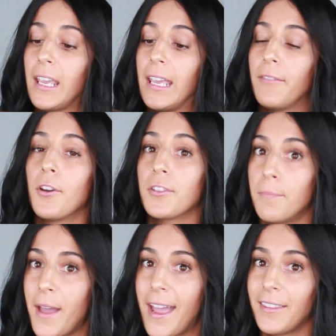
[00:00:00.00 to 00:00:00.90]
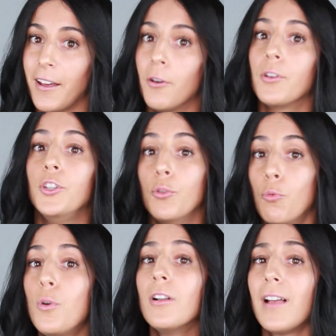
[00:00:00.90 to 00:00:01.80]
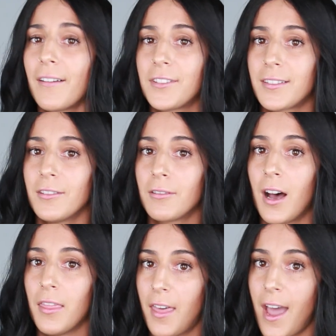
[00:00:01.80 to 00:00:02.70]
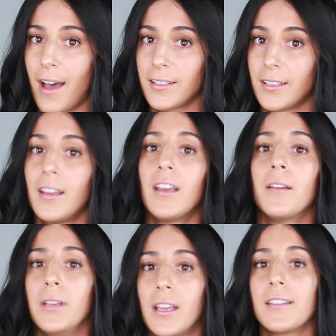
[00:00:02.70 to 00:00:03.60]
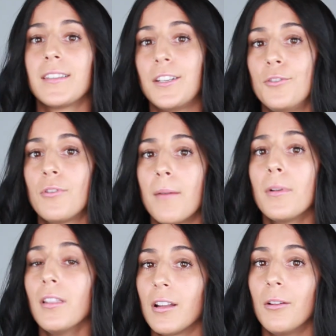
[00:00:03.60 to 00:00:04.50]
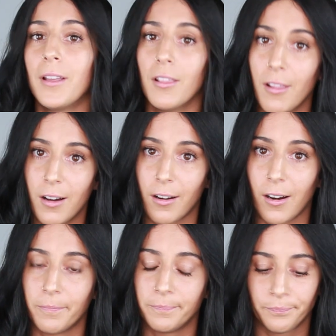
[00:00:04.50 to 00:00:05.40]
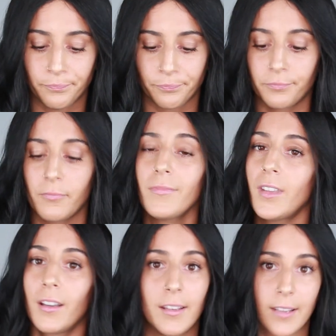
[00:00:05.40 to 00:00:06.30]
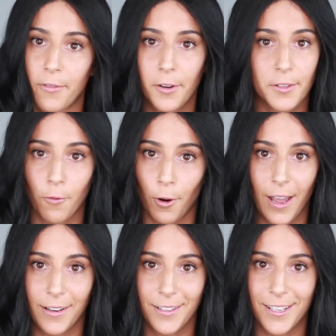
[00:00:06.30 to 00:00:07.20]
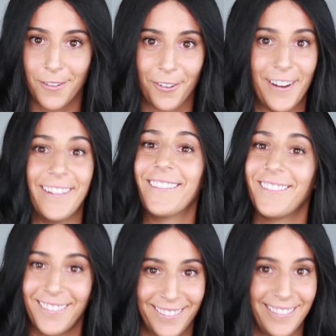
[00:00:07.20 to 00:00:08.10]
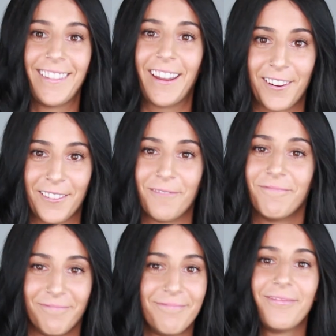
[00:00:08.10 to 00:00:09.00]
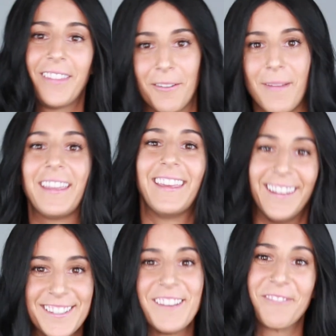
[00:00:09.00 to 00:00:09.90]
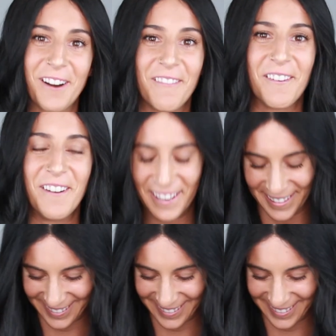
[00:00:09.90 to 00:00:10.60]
If there's a bang though, you will have to still cut that because they do come a little bit longer. Because everyone's forehead is different. They make it easy for everyone.